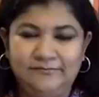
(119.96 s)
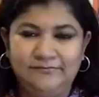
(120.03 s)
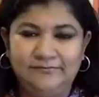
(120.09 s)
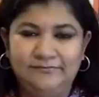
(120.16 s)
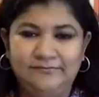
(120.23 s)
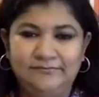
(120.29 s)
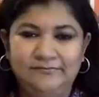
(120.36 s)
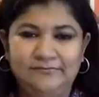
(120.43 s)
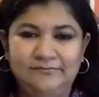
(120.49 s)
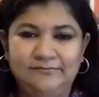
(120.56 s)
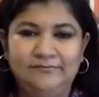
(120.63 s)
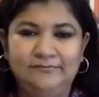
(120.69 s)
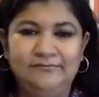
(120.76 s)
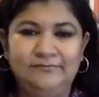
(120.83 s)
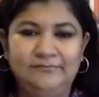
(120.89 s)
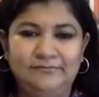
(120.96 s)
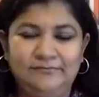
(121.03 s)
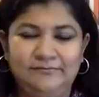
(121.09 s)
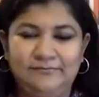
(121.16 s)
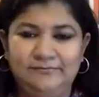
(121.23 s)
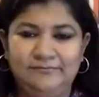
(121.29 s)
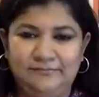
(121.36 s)

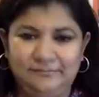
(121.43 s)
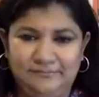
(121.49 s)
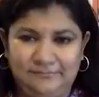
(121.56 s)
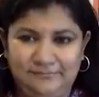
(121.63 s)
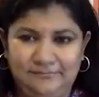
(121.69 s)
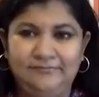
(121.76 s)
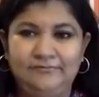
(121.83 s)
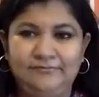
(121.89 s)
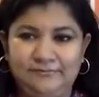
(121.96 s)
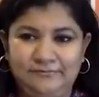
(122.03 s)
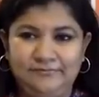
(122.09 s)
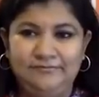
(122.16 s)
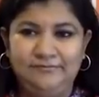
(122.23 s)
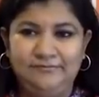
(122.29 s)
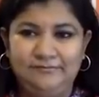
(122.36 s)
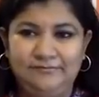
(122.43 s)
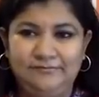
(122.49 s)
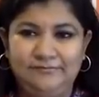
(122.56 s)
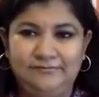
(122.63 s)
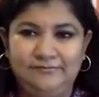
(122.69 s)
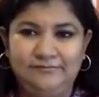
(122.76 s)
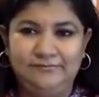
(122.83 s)

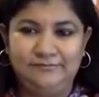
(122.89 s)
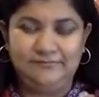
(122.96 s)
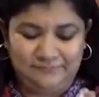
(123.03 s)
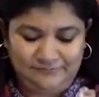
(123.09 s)
(not speaking)